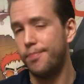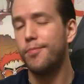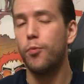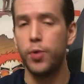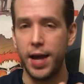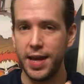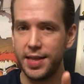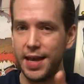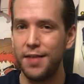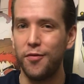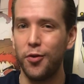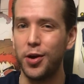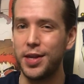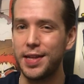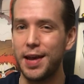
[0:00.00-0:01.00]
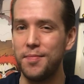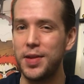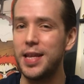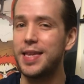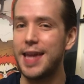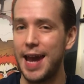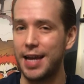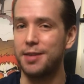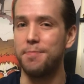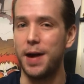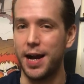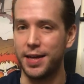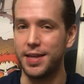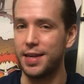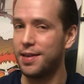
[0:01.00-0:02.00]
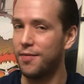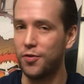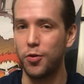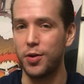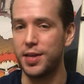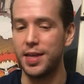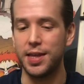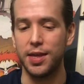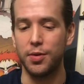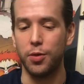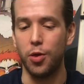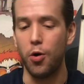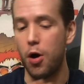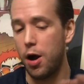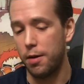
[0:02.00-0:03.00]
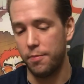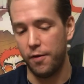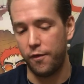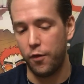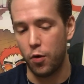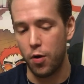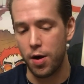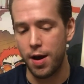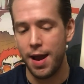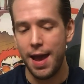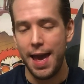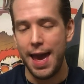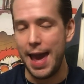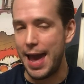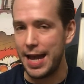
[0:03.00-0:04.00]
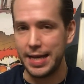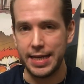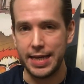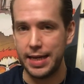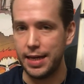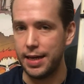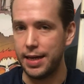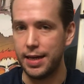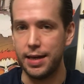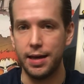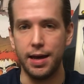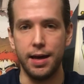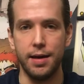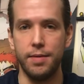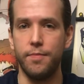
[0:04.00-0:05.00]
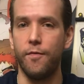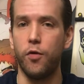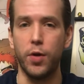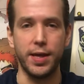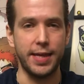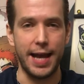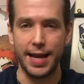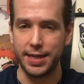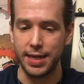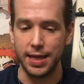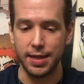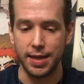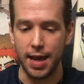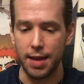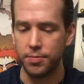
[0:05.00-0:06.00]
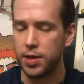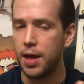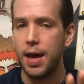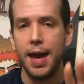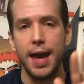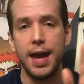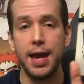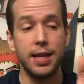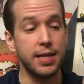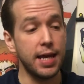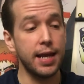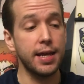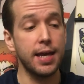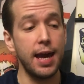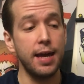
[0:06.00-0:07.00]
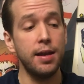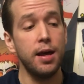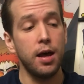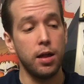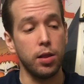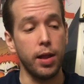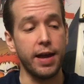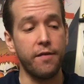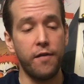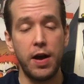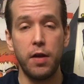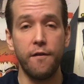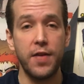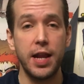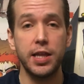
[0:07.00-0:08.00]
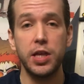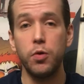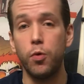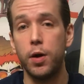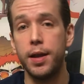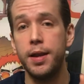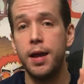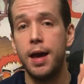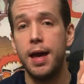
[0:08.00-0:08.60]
When I say voiced, I mean text boxes. Of course, this is long before any voice acting in games. And yet again, like Final Fantasy I,